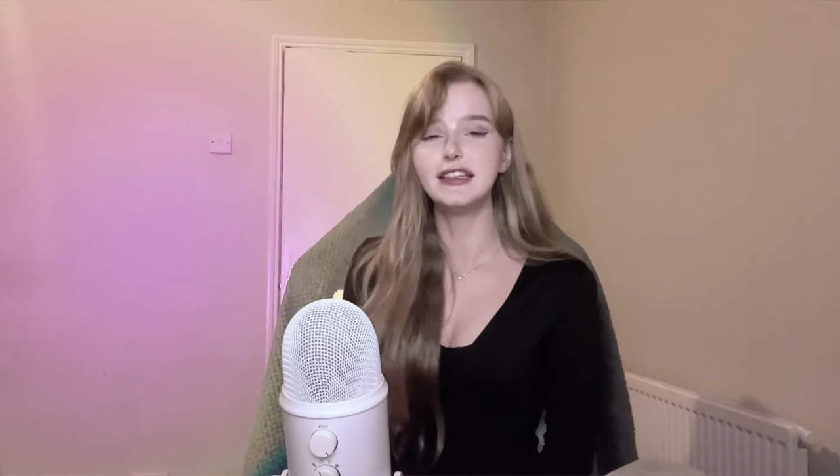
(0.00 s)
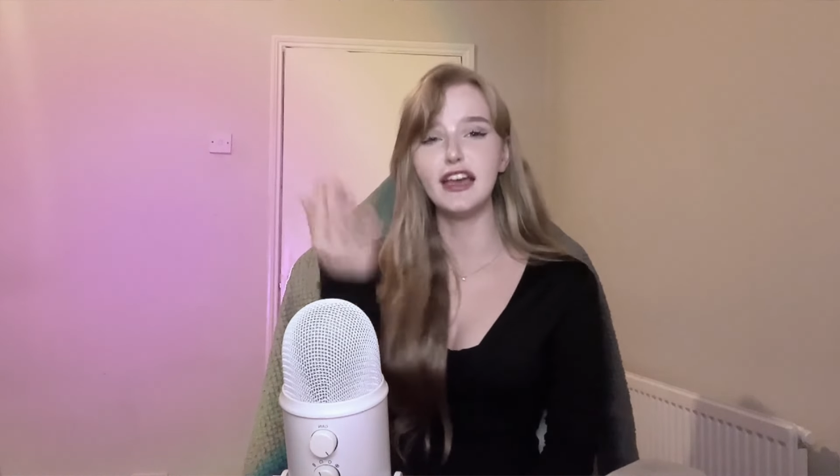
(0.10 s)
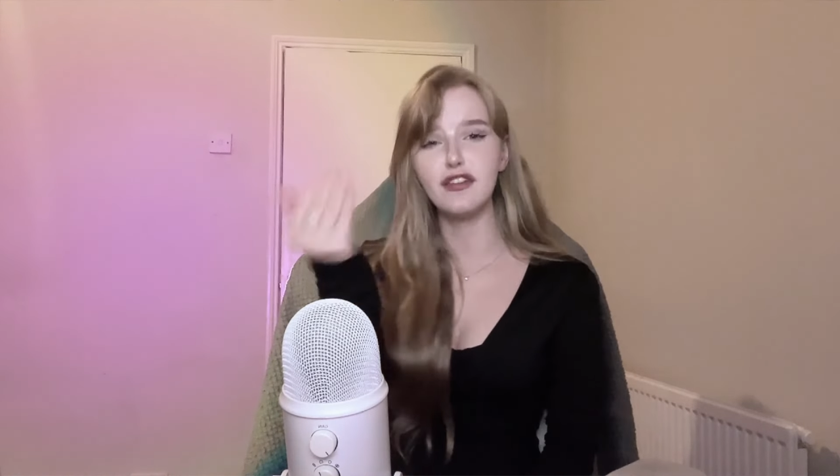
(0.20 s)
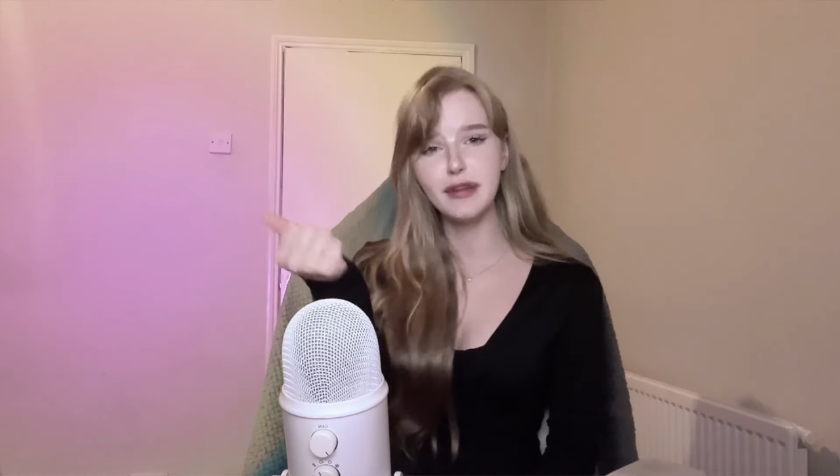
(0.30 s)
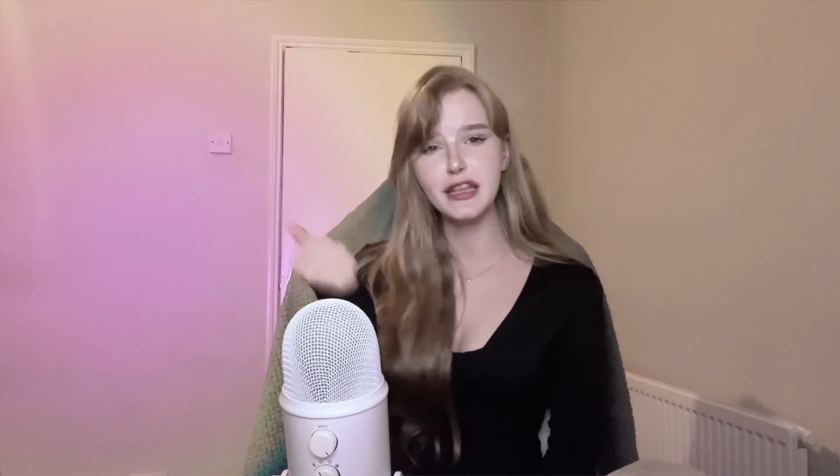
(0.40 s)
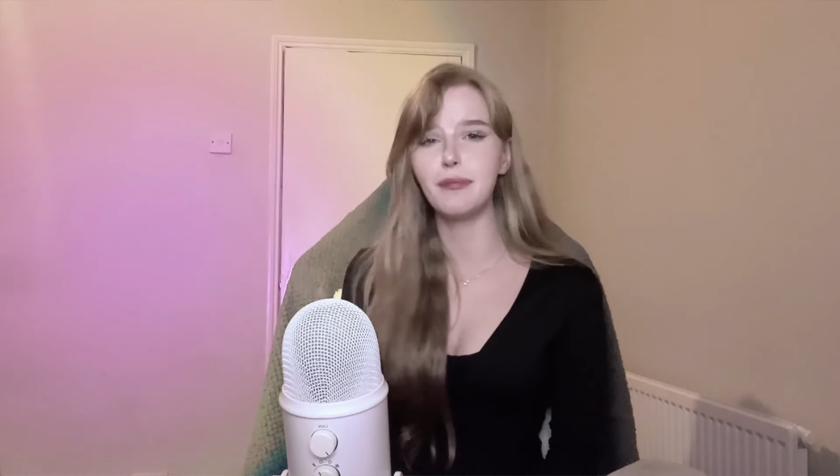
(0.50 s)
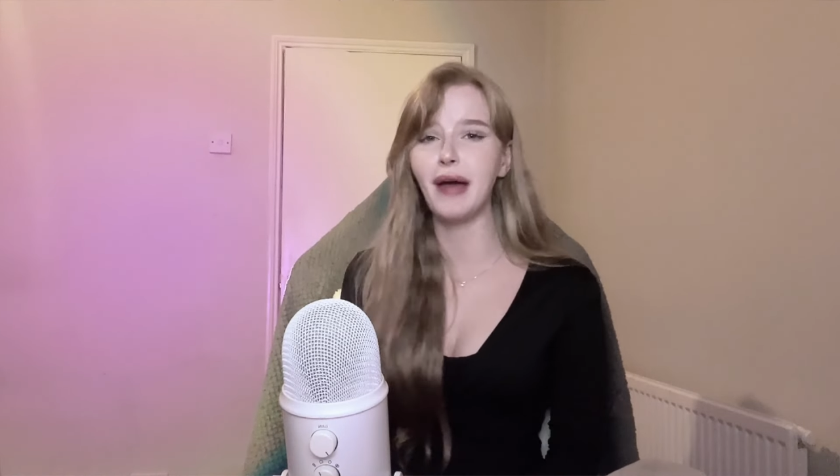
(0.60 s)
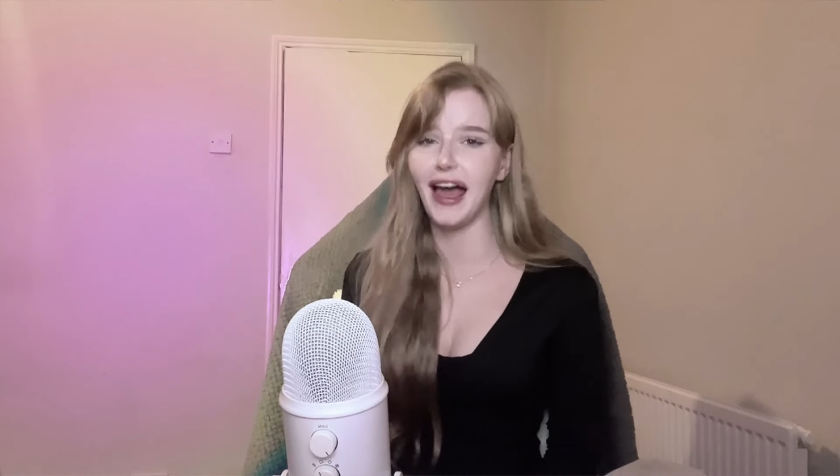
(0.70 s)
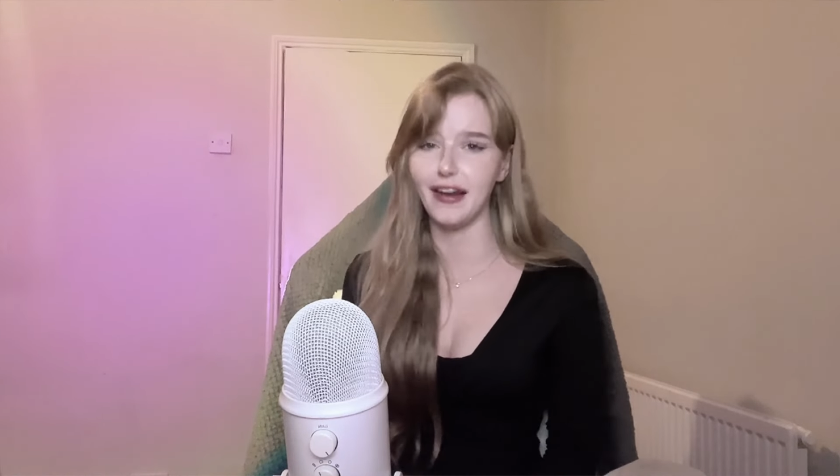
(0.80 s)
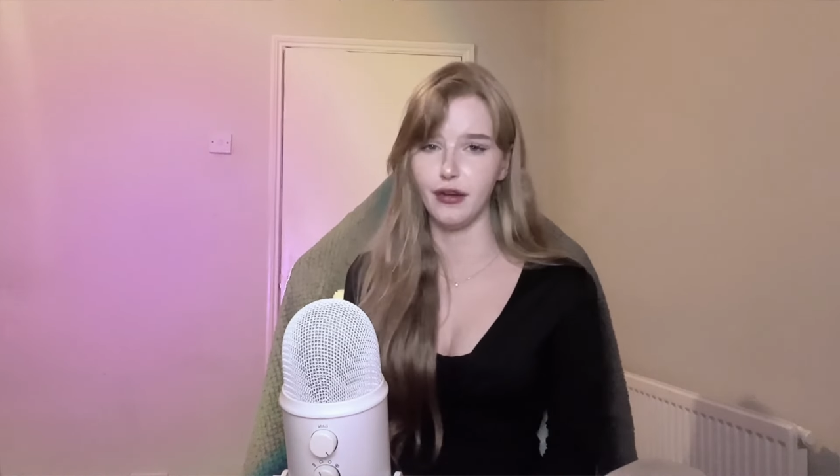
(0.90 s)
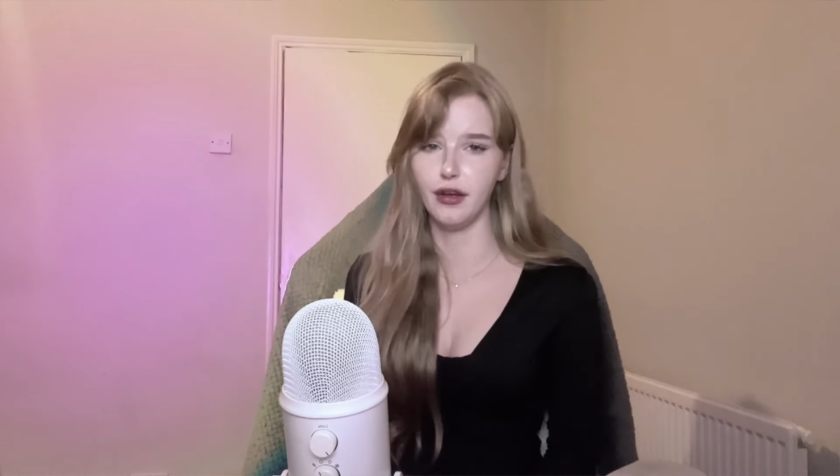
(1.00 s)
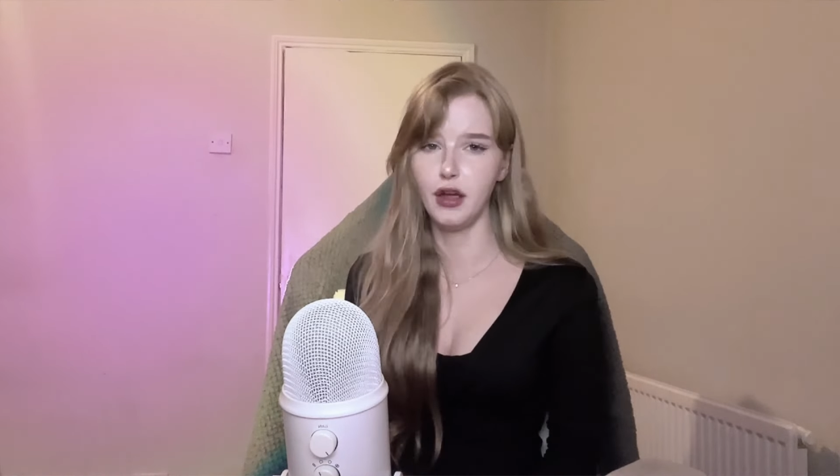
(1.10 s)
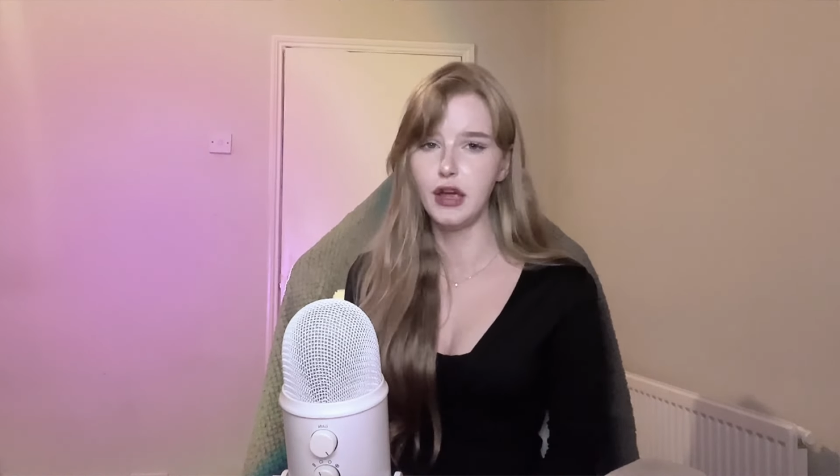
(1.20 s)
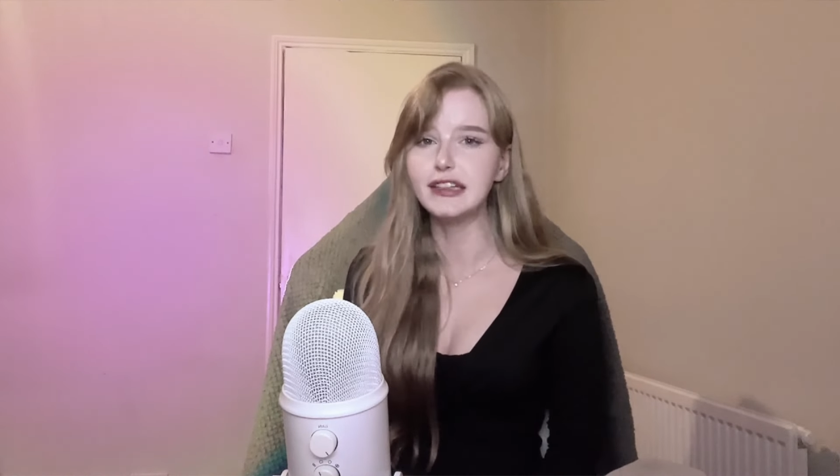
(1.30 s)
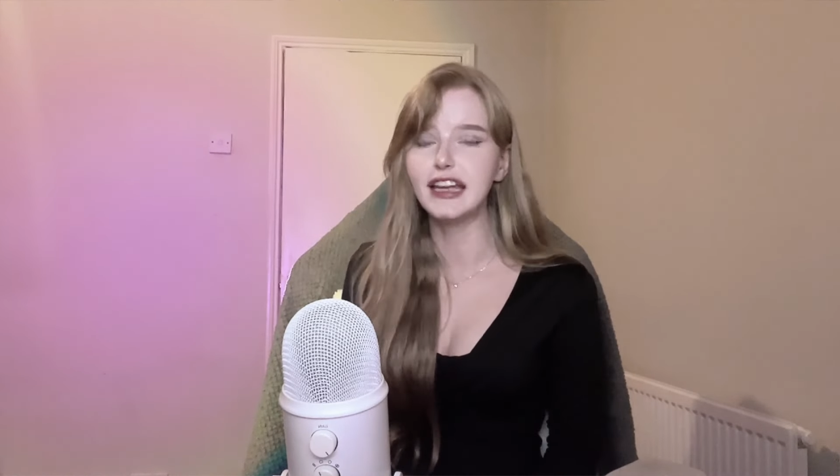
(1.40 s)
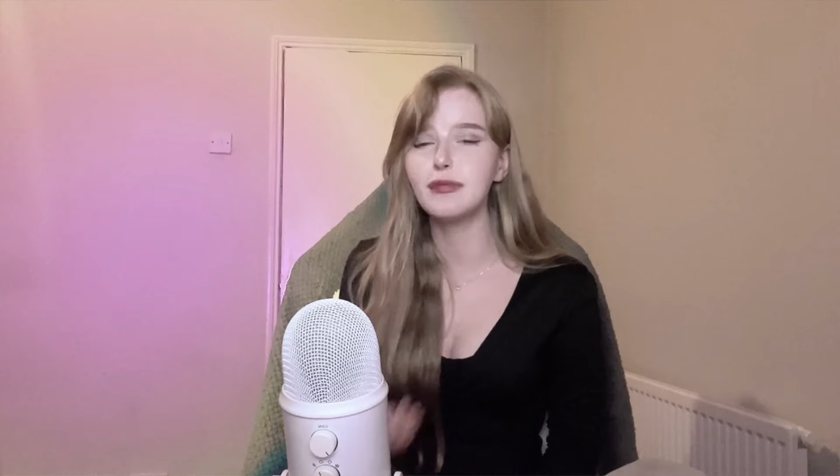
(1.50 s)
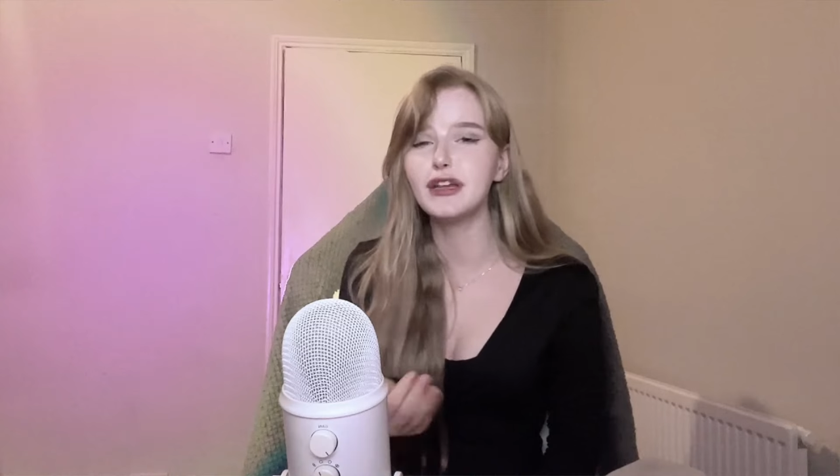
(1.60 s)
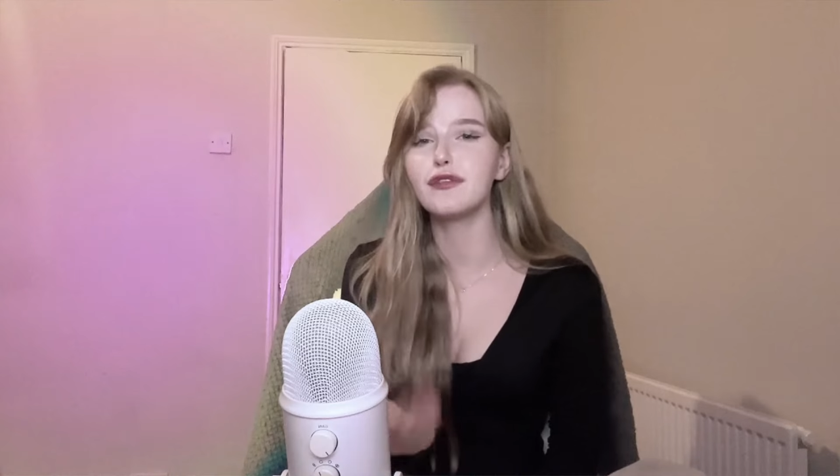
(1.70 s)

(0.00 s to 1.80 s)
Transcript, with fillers: Give me the pen Give me